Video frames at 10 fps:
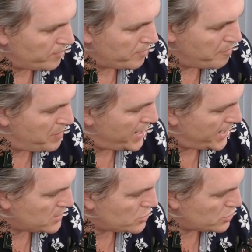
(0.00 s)

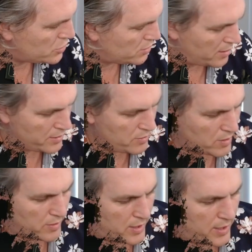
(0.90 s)
Bash? No, I do
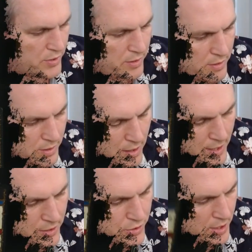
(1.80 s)
want to go that
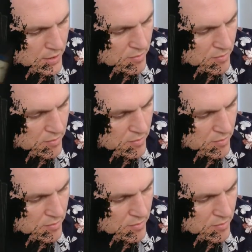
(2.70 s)
Enchanted